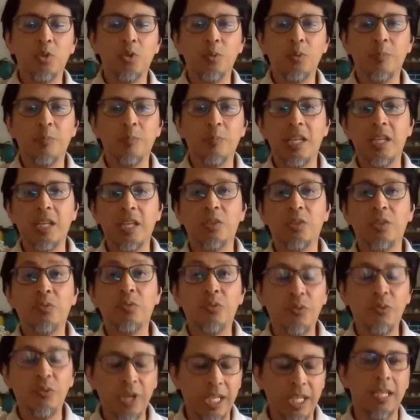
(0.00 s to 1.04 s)
to make it
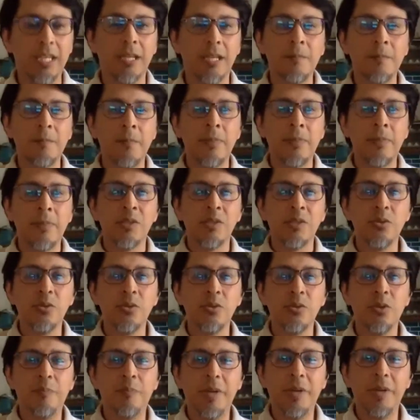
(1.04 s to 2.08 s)
free.
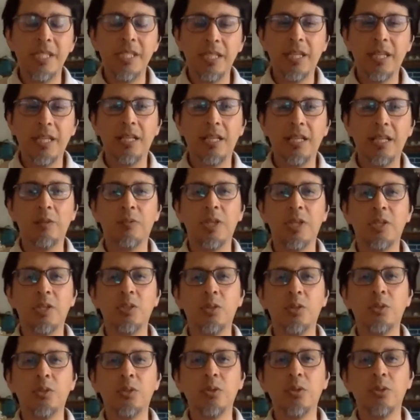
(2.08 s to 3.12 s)
So basically,
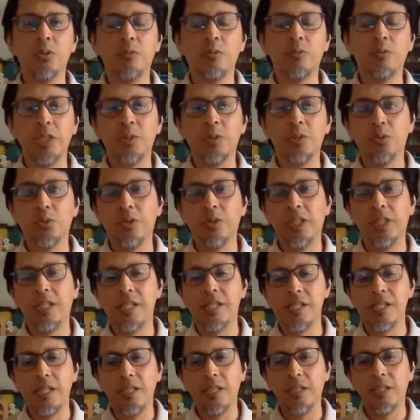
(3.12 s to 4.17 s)
when you want to read
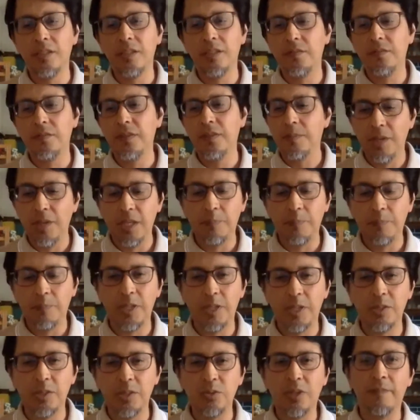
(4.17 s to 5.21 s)
a scientific
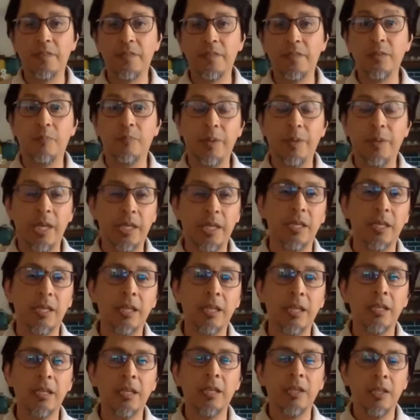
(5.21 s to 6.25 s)
paper, you have to pay
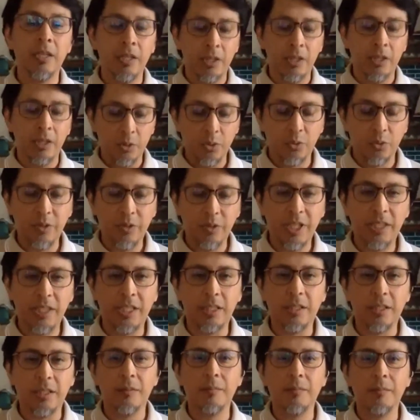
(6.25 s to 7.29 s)
to read
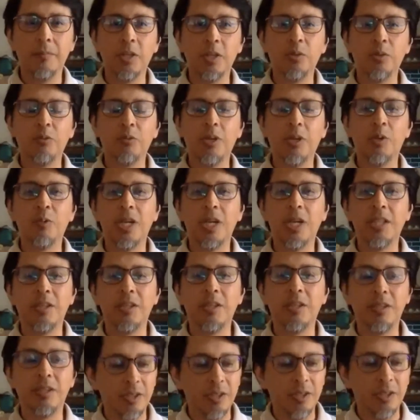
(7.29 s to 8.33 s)
it. But we
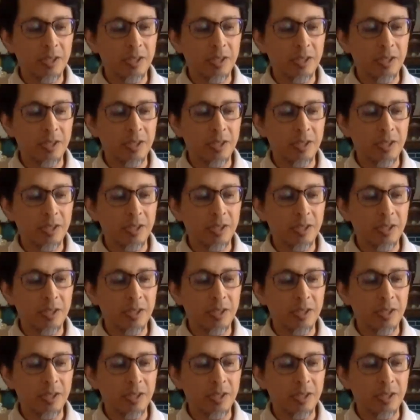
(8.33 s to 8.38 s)
want